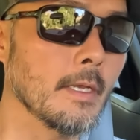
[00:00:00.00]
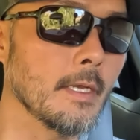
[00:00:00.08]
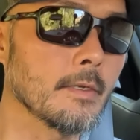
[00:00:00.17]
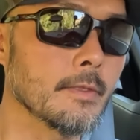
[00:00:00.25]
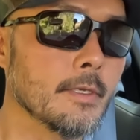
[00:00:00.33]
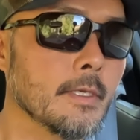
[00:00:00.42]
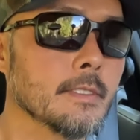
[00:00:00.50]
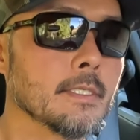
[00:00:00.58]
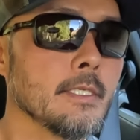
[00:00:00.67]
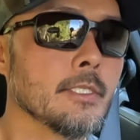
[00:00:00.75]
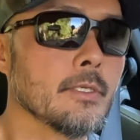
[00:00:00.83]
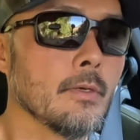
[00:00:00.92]
I don't think it's
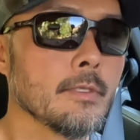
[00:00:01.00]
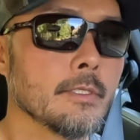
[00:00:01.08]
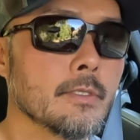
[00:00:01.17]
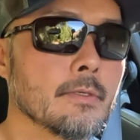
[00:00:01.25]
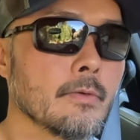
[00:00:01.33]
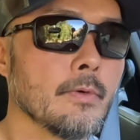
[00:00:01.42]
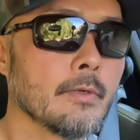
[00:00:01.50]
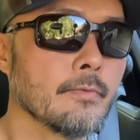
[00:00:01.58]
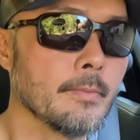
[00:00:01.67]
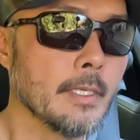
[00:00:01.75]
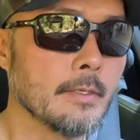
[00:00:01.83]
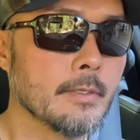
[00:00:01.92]
an issue only screwing one of
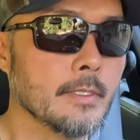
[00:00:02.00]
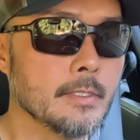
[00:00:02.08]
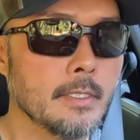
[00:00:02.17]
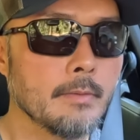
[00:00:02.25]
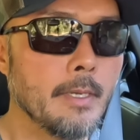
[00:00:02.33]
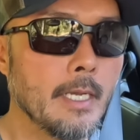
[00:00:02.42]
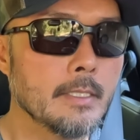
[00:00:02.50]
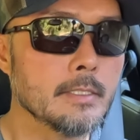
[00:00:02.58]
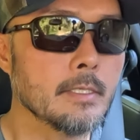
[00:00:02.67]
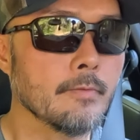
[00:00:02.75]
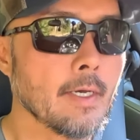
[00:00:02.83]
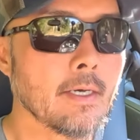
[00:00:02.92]
them. I don't think it's going to back
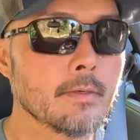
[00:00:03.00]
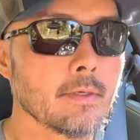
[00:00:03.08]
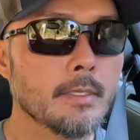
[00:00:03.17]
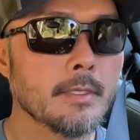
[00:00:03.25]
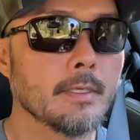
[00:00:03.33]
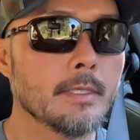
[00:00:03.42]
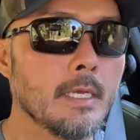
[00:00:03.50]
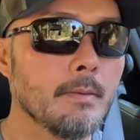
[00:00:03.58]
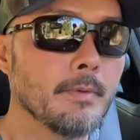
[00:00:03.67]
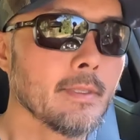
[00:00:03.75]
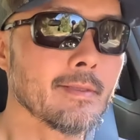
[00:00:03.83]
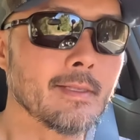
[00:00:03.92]
itself out or anything like that,
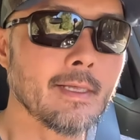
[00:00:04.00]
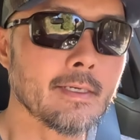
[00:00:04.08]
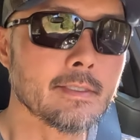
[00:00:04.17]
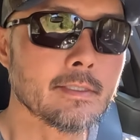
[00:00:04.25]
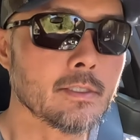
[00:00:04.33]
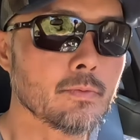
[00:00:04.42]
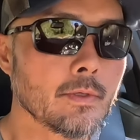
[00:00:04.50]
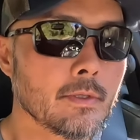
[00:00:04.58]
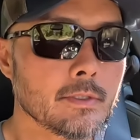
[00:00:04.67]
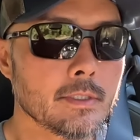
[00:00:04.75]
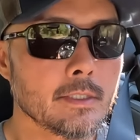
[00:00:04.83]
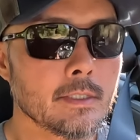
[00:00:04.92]
but nonetheless, it's just one
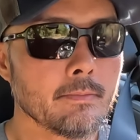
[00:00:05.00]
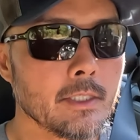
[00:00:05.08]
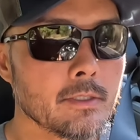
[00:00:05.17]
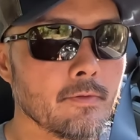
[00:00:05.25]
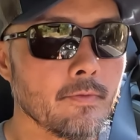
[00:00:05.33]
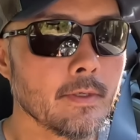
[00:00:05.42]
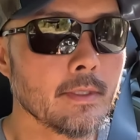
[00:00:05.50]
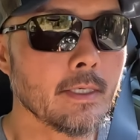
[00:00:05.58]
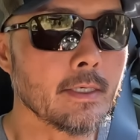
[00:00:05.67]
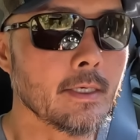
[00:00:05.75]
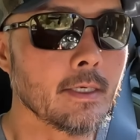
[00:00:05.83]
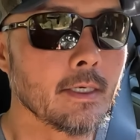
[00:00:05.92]
of those things that makes you feel like